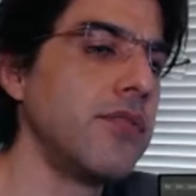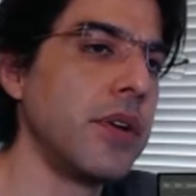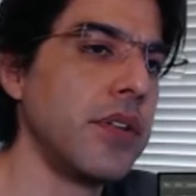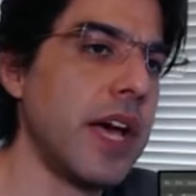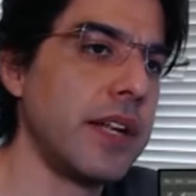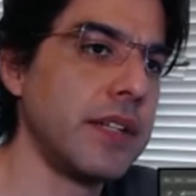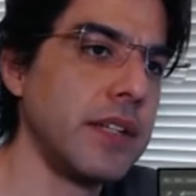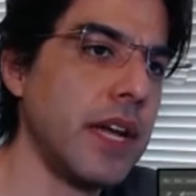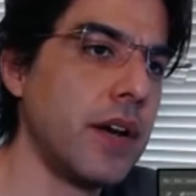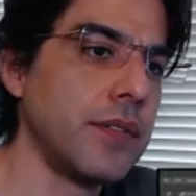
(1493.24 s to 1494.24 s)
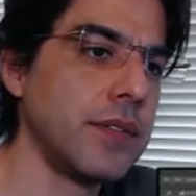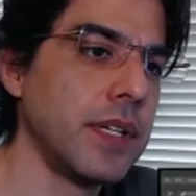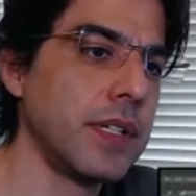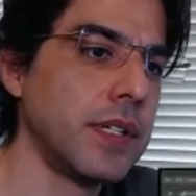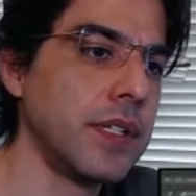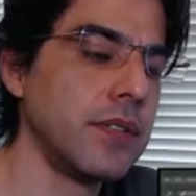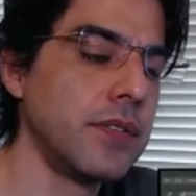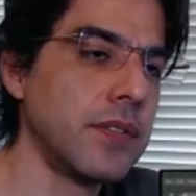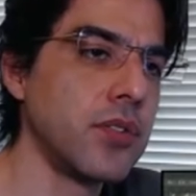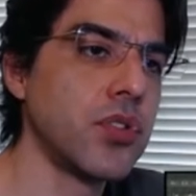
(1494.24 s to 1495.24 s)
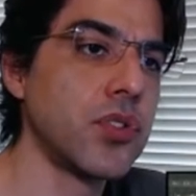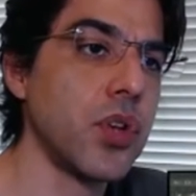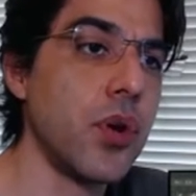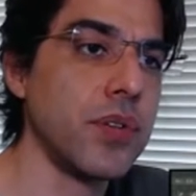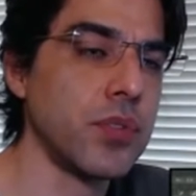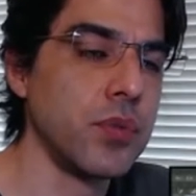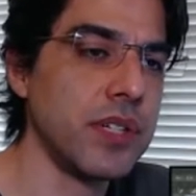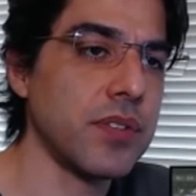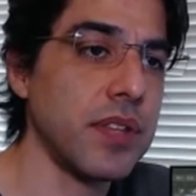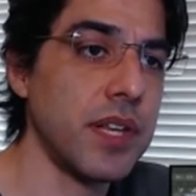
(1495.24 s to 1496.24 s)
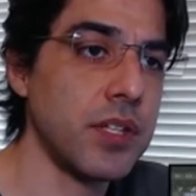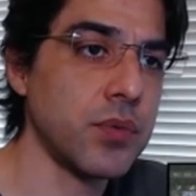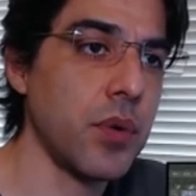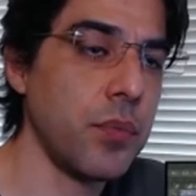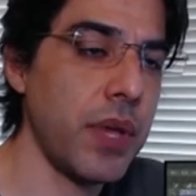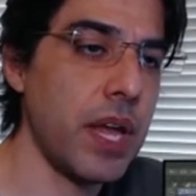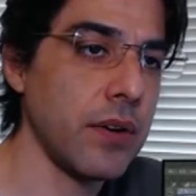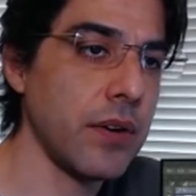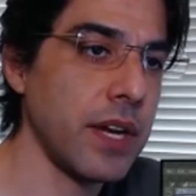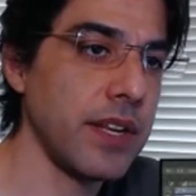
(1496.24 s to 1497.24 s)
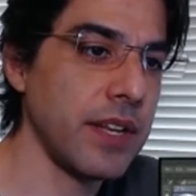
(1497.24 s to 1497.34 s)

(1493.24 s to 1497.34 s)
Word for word: that out? Like, because because there's always the risk that they just won't pay, right?